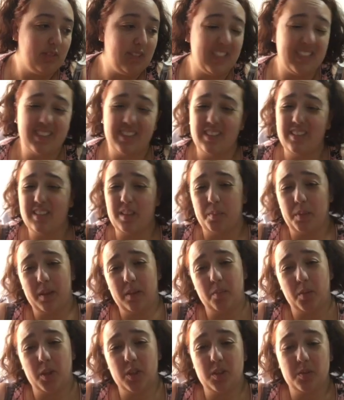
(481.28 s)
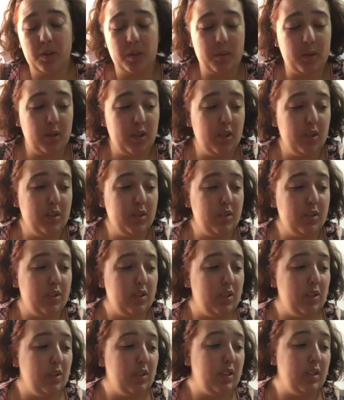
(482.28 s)
this is something that most people
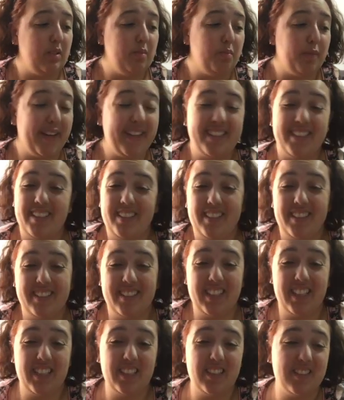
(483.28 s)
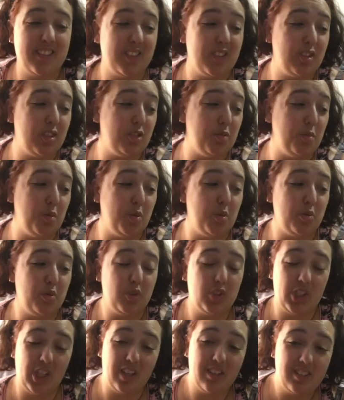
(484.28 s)
use. You can break down your day into small
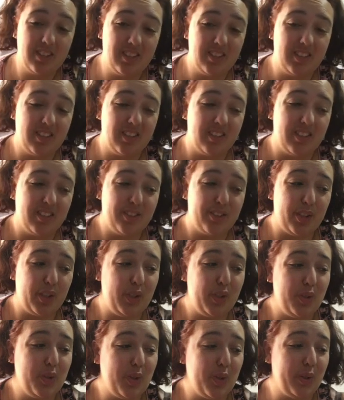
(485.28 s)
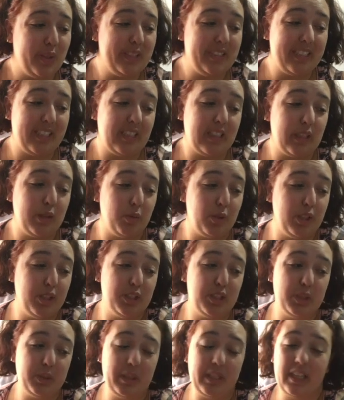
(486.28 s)
chunks so you know exactly what
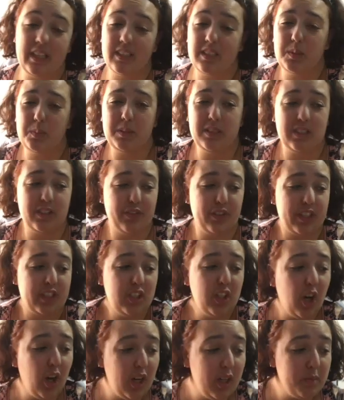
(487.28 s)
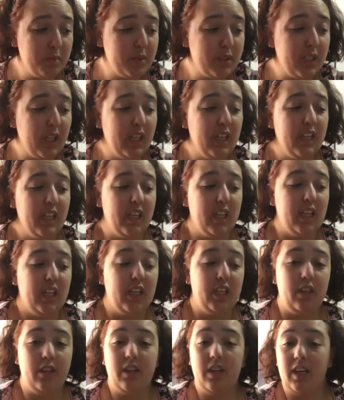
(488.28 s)
you're doing at specific times.
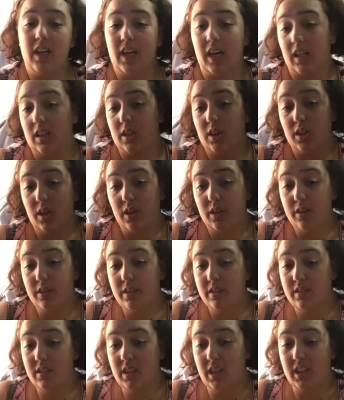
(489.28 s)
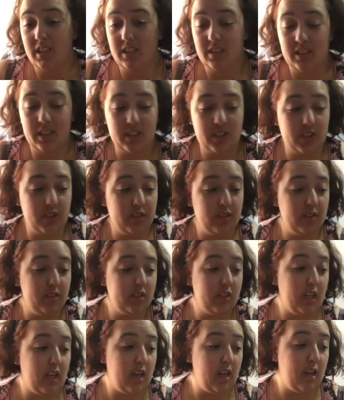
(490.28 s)
You can colour code entire
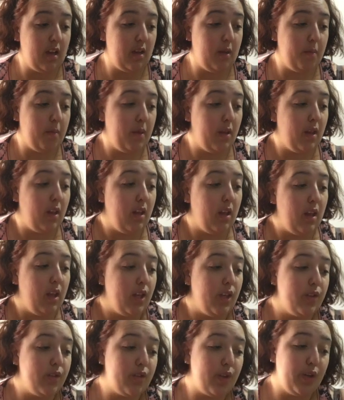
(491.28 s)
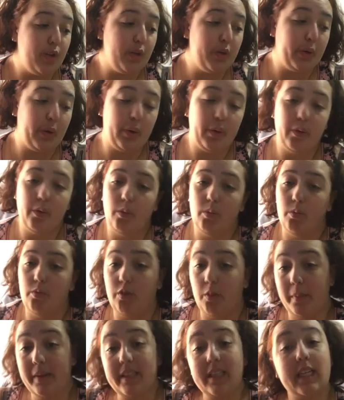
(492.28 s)
sections, so you know
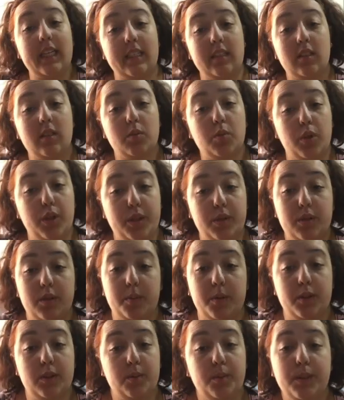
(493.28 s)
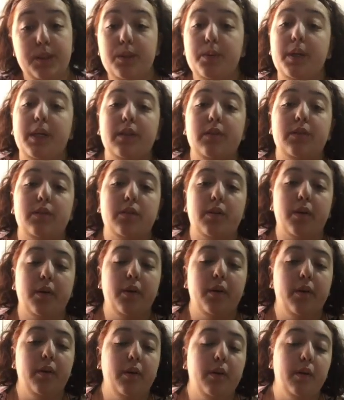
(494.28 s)
from a glance what you're supposed to be doing.
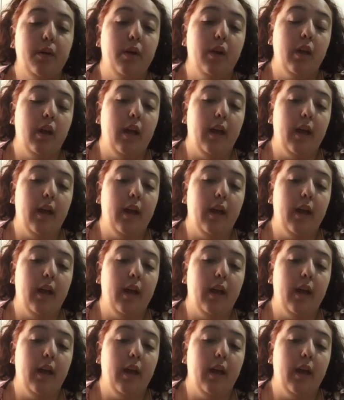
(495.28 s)
So